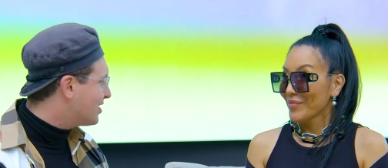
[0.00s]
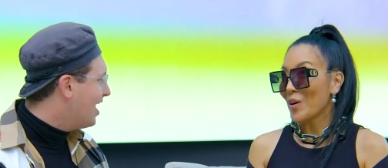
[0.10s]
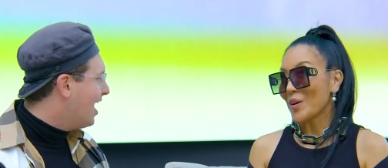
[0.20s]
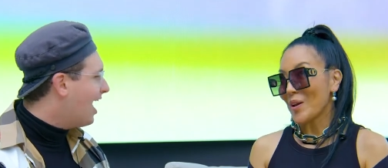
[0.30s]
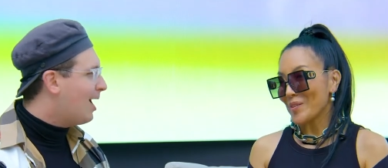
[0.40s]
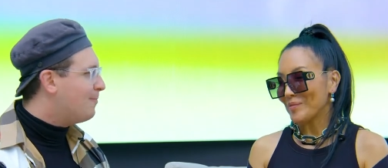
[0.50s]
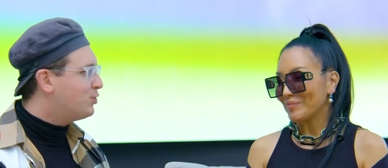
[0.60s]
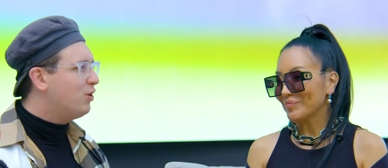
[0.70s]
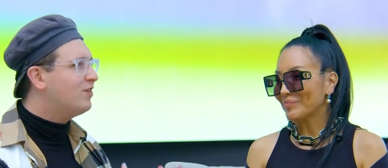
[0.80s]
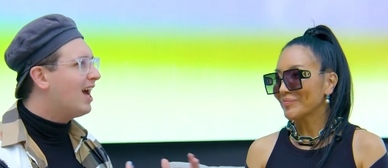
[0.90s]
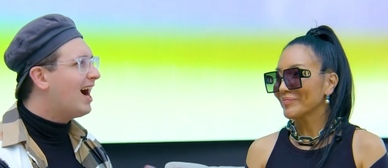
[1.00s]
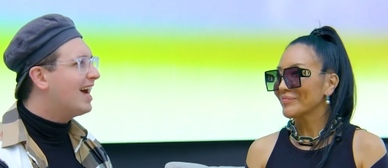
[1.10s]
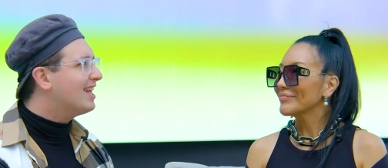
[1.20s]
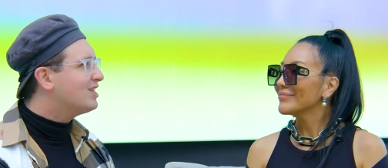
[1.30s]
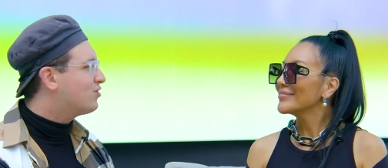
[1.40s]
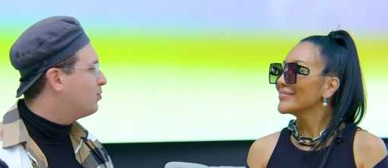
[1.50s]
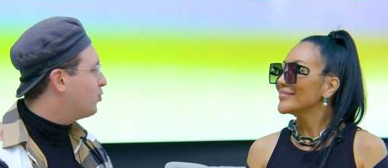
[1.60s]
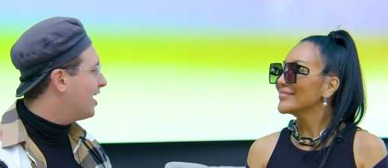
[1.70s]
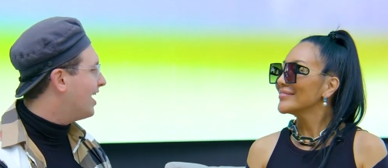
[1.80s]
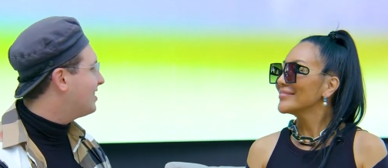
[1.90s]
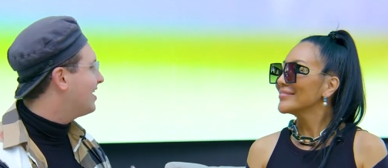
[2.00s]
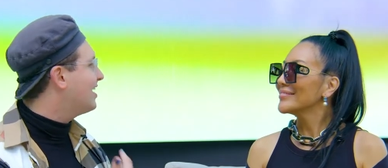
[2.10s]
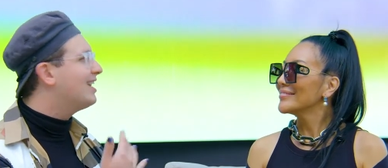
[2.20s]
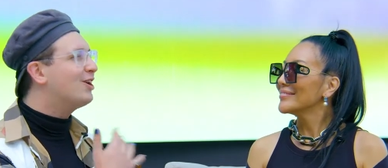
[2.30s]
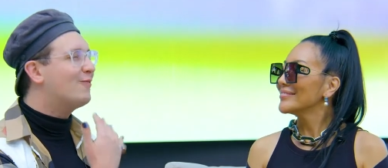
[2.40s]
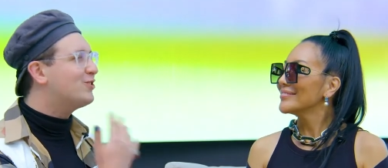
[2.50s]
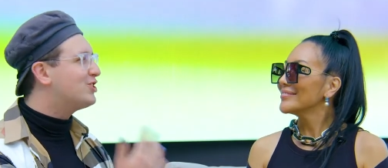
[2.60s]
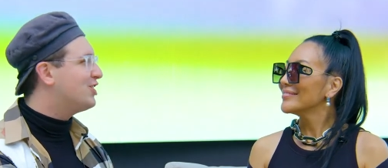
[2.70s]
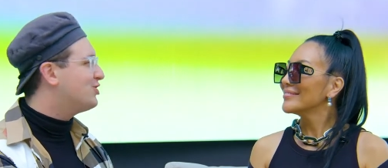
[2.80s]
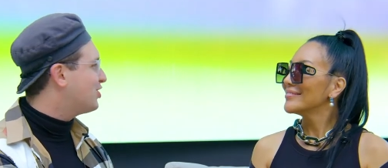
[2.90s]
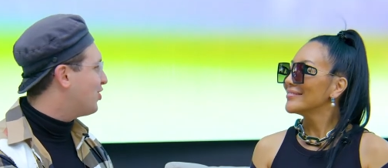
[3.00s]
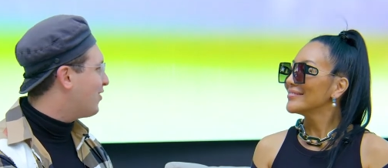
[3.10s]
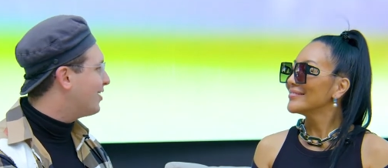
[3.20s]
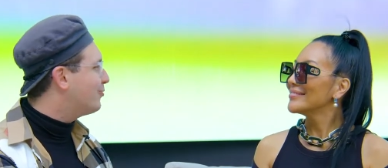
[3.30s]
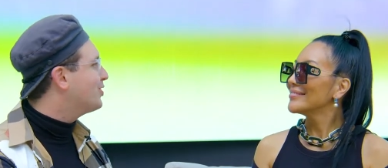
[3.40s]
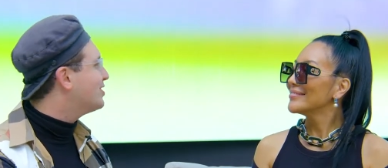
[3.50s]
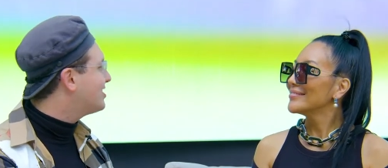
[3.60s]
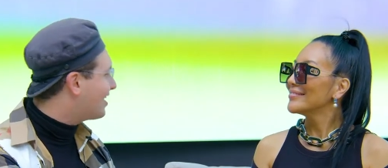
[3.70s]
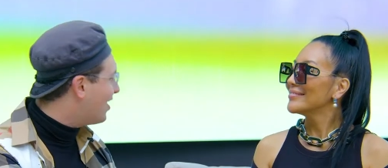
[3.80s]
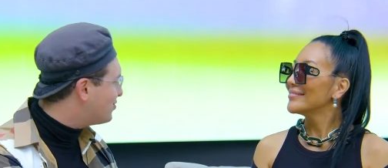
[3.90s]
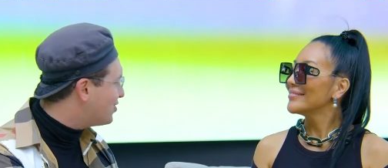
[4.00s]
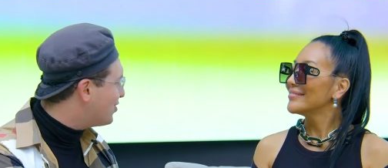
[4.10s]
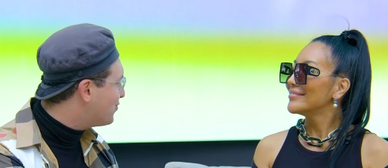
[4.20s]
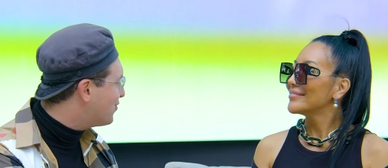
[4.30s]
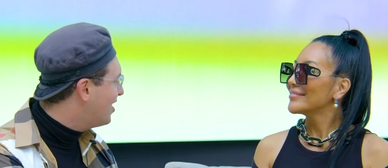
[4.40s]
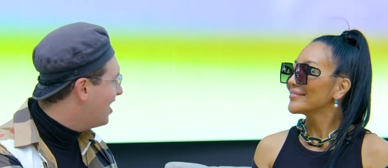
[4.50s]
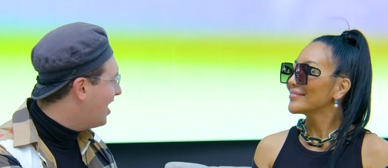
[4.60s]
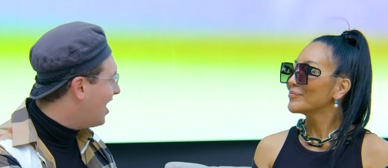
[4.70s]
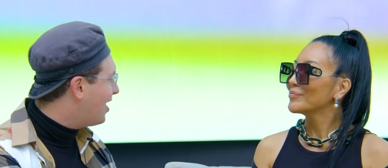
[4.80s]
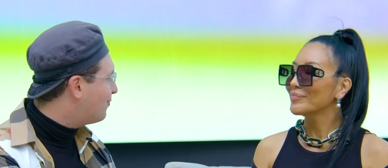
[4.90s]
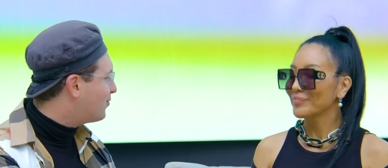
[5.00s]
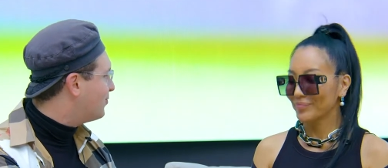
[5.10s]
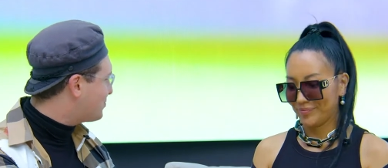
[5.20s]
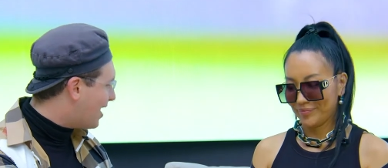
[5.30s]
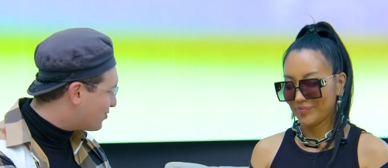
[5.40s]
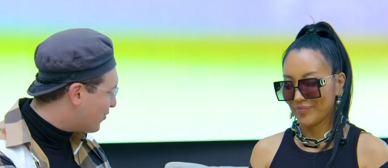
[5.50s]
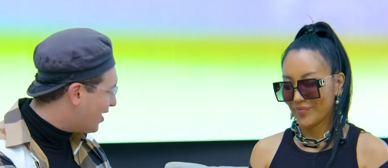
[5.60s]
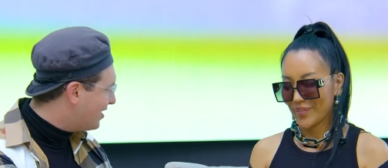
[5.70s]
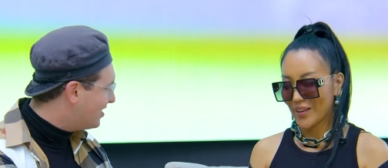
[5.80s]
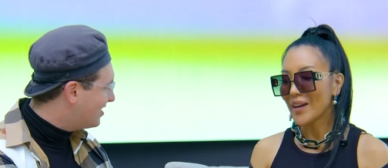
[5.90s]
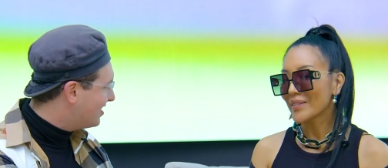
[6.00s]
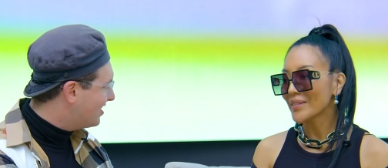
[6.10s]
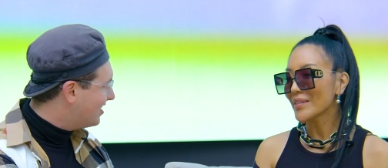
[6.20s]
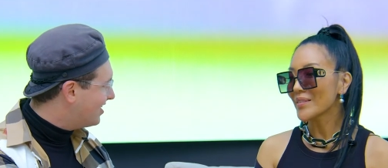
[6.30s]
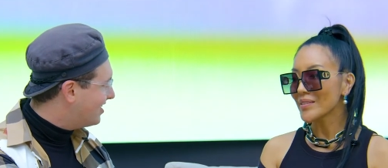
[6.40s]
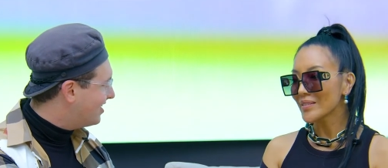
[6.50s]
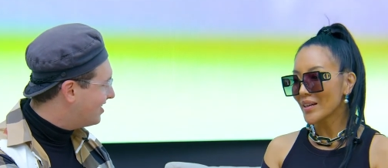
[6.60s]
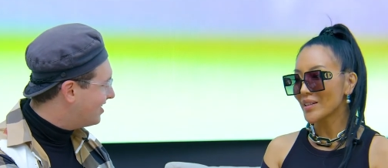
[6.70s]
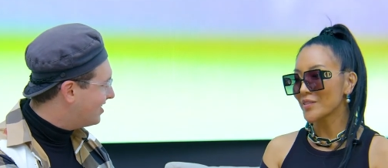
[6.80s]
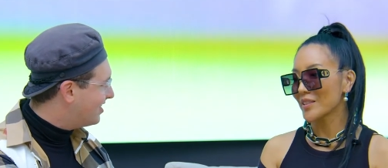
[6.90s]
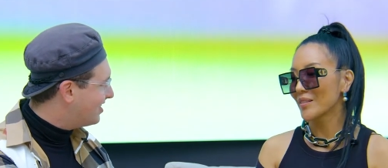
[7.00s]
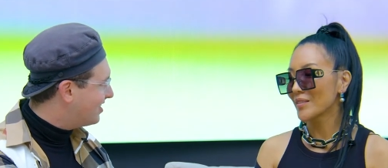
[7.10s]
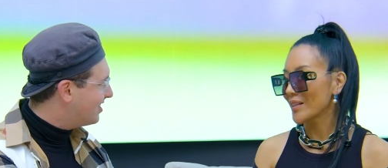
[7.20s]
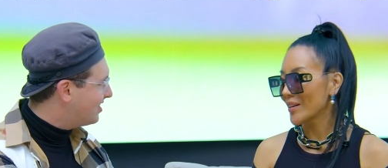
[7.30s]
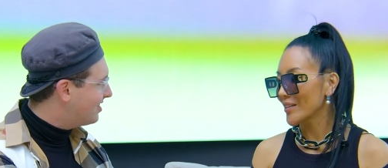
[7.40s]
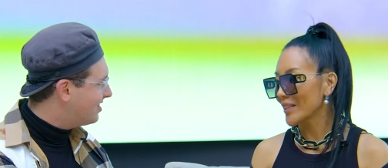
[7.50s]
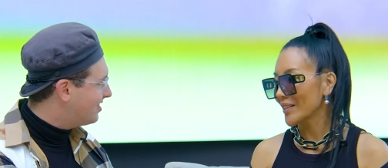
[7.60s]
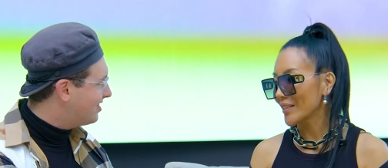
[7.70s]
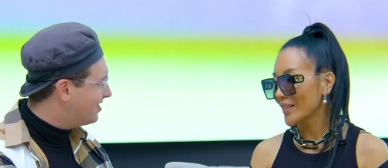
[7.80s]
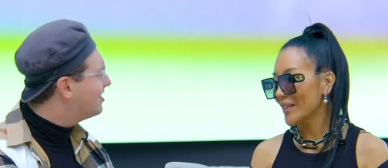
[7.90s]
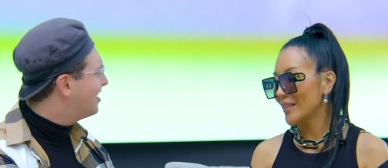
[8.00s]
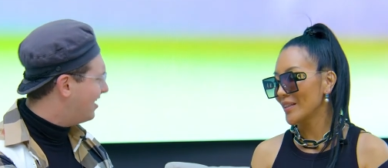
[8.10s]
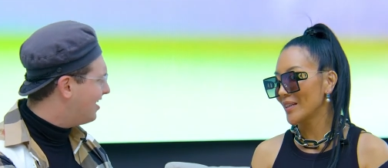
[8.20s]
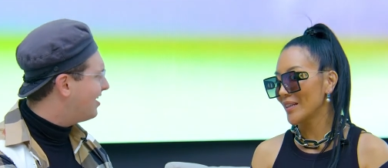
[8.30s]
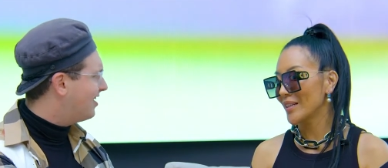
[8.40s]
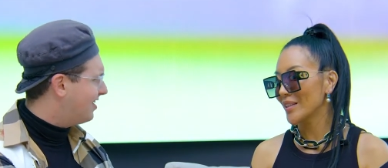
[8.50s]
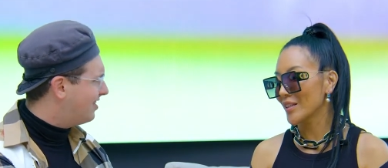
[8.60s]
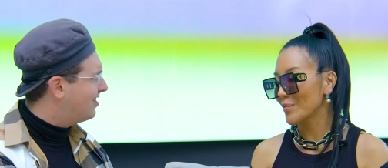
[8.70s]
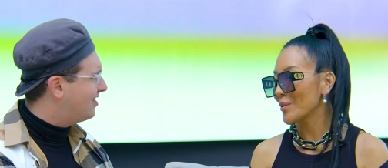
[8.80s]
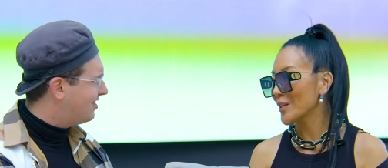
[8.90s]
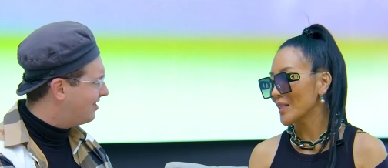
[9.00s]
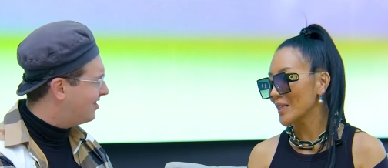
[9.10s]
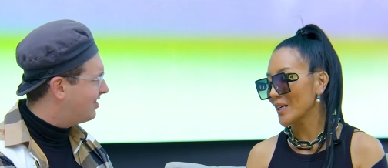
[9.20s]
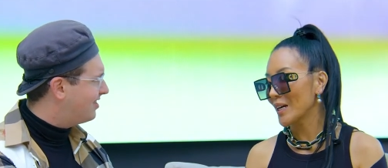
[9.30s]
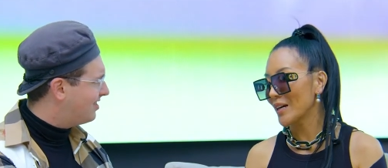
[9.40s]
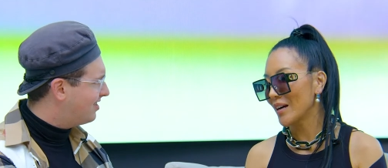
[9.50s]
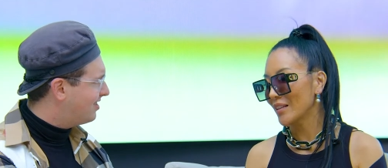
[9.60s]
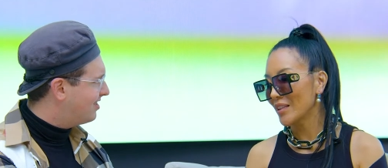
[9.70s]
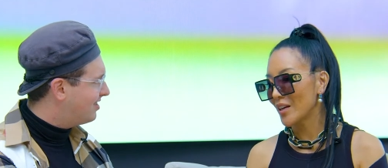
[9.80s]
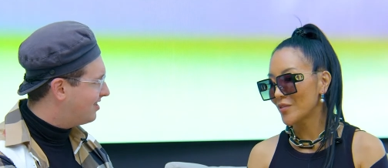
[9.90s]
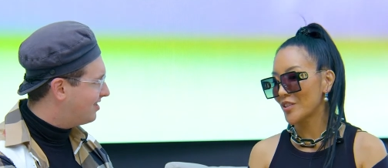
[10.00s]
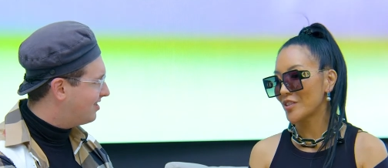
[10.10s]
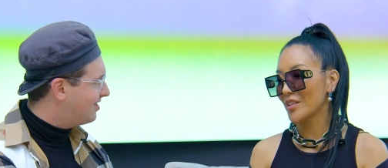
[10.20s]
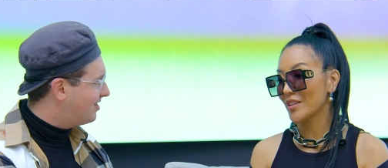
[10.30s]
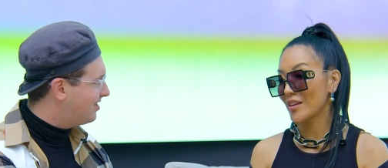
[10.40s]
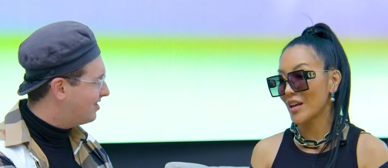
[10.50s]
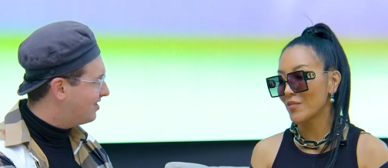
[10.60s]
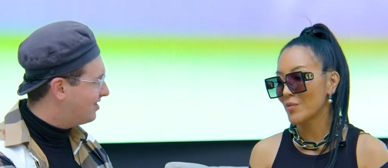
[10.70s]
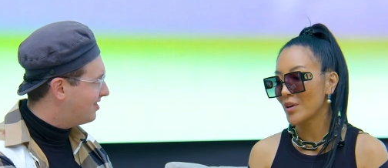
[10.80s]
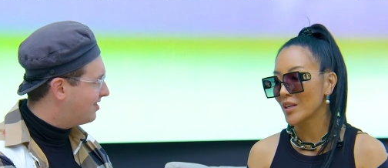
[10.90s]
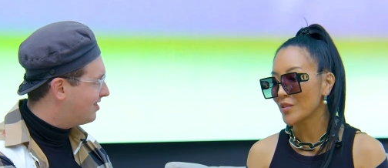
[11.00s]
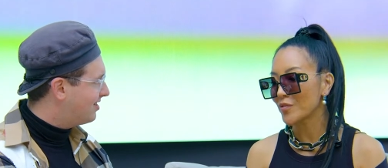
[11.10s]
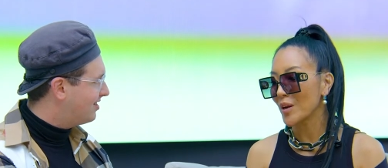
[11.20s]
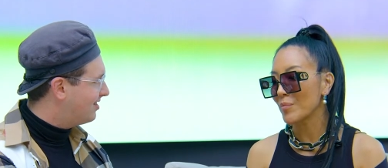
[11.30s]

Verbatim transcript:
Speaker 1: Oh, yeah. Um, do you have any highlights from the week? Anything, any conversations that you had that really stuck out to you um, from this past week?
Speaker 2: I think that there's a lot of solidarity in, yeah. in the community. I, I love to see that everyone from